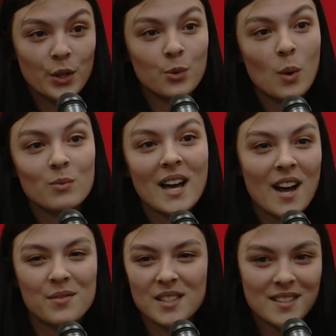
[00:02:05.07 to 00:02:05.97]
you won't
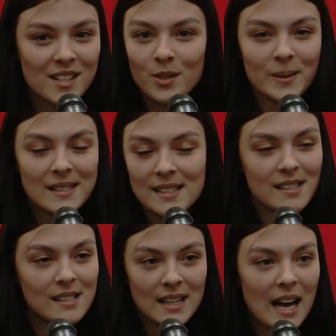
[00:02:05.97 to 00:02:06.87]
have to deal with
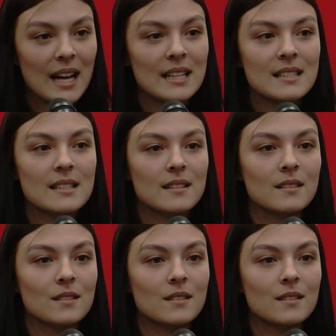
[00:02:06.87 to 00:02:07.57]
sleazy guys.